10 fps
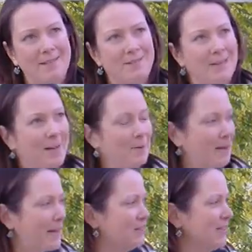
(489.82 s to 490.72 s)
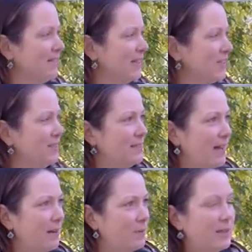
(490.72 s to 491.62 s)
not a witch. If she sinks, she's
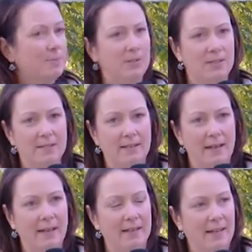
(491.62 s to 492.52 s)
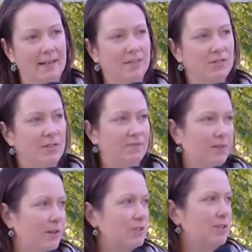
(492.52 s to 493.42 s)
not a witch, but she's dead. And if she
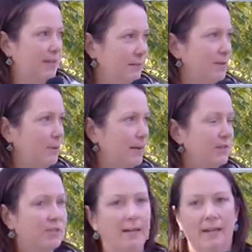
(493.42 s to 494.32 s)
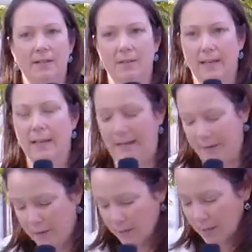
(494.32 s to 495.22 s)
floats, she is a witch, and you're going to hang
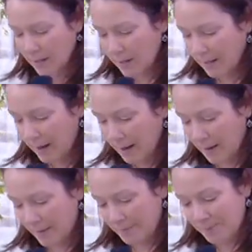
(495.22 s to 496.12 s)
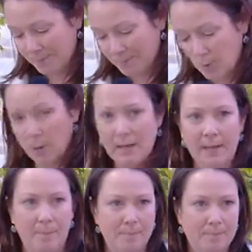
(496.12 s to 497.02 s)
her. Or
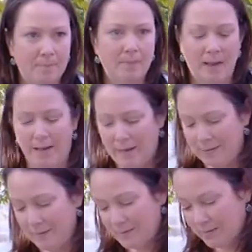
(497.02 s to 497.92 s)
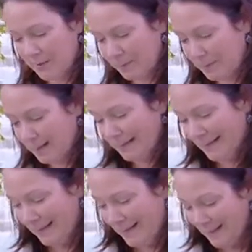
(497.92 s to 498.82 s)
him. So
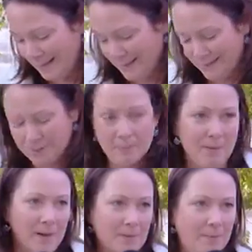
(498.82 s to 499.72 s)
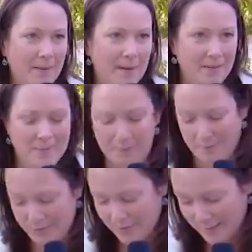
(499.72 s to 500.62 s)
there's a problem there
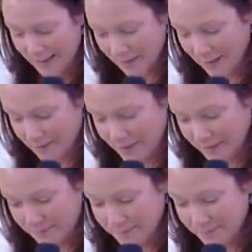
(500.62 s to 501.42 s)
with that logic.